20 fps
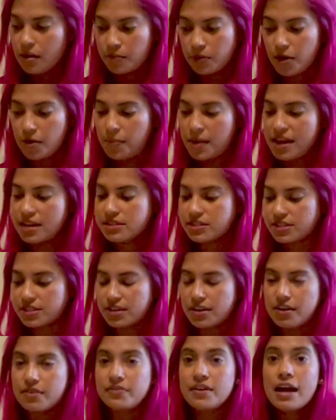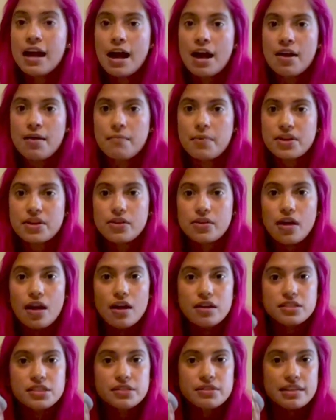propane stove, but you'll
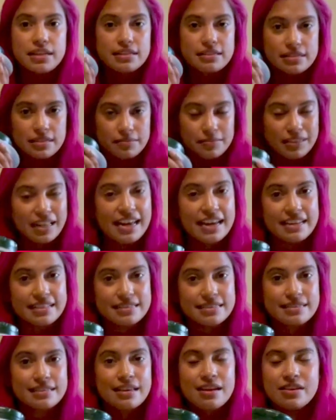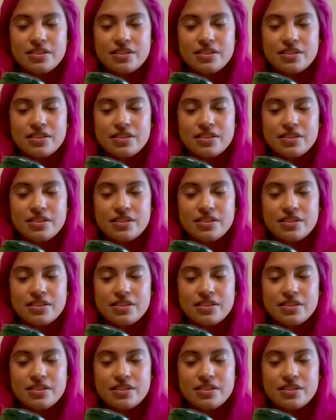also need some lights.